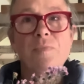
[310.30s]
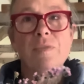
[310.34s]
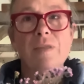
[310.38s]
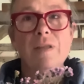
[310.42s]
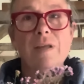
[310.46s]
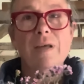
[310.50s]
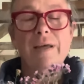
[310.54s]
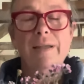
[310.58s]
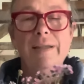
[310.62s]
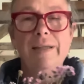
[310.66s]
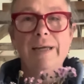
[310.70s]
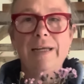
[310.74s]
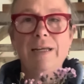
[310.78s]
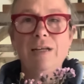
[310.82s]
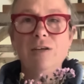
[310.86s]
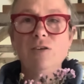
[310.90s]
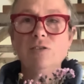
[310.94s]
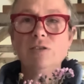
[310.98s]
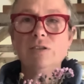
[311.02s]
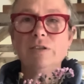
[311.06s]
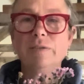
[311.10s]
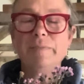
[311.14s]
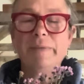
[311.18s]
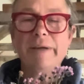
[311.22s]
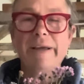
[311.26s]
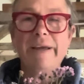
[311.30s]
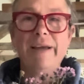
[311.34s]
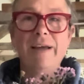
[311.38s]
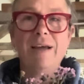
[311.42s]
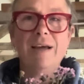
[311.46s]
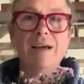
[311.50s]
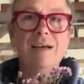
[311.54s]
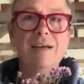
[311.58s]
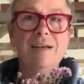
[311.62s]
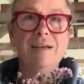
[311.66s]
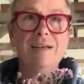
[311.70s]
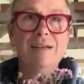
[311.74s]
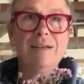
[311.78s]
And they looked at me
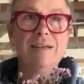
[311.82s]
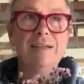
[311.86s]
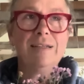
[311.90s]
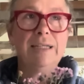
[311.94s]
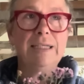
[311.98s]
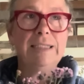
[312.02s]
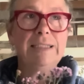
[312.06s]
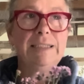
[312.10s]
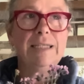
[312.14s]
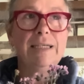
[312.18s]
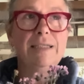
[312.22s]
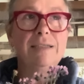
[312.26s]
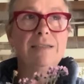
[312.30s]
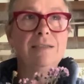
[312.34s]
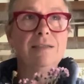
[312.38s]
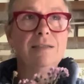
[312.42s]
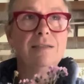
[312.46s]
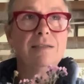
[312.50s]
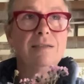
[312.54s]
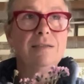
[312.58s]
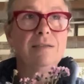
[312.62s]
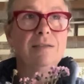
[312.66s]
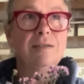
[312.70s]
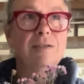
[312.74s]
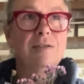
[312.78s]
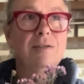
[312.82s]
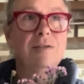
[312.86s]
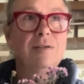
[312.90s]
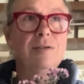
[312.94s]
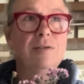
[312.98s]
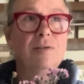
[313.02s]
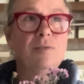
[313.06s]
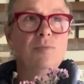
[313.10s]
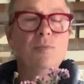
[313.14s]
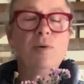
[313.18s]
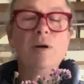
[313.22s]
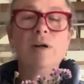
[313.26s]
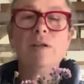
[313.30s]
and they said,
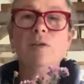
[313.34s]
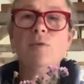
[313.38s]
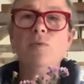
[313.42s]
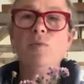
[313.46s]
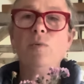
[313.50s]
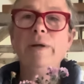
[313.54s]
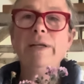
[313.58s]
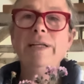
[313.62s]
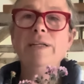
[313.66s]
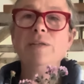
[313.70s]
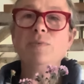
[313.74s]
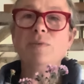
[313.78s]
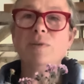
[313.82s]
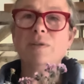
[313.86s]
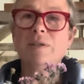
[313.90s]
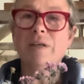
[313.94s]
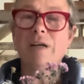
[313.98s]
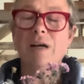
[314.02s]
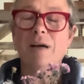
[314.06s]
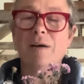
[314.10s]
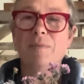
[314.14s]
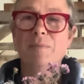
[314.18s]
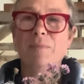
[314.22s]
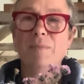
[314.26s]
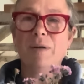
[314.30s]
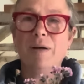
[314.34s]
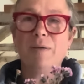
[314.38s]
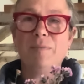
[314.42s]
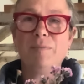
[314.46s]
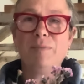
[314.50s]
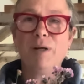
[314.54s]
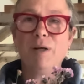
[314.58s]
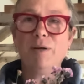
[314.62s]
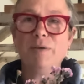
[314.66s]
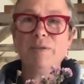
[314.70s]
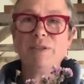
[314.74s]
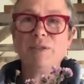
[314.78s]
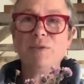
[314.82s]
well, the wind will come and
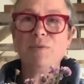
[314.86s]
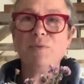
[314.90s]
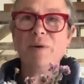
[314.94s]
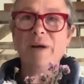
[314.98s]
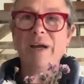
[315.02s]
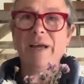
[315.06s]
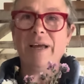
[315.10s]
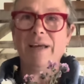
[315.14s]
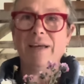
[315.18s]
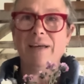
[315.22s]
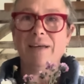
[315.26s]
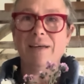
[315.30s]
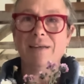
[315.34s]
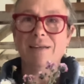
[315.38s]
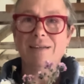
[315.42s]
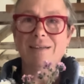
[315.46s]
blow it away.